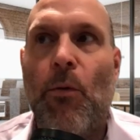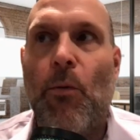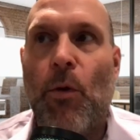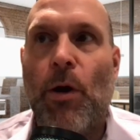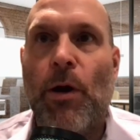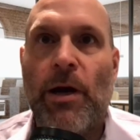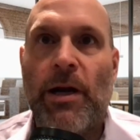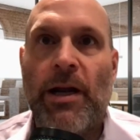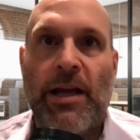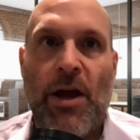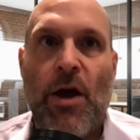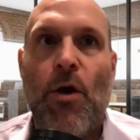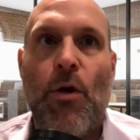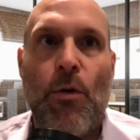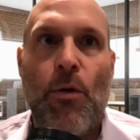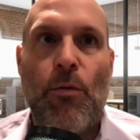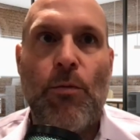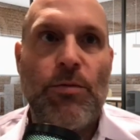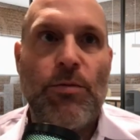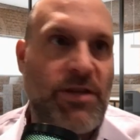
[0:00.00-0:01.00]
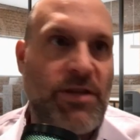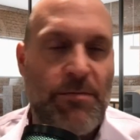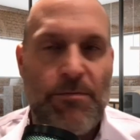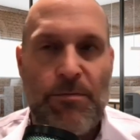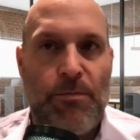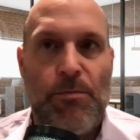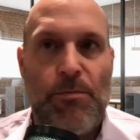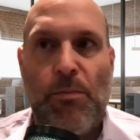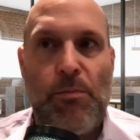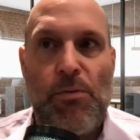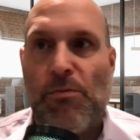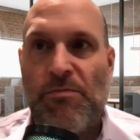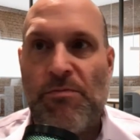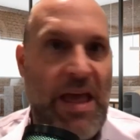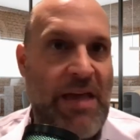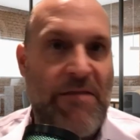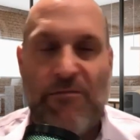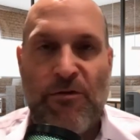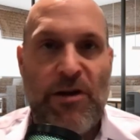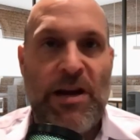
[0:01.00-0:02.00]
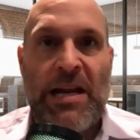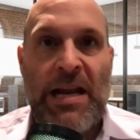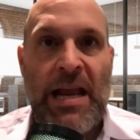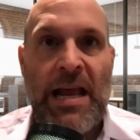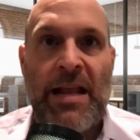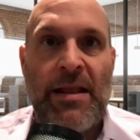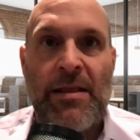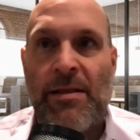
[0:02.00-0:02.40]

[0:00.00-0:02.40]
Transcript: We're going to go to, they've written it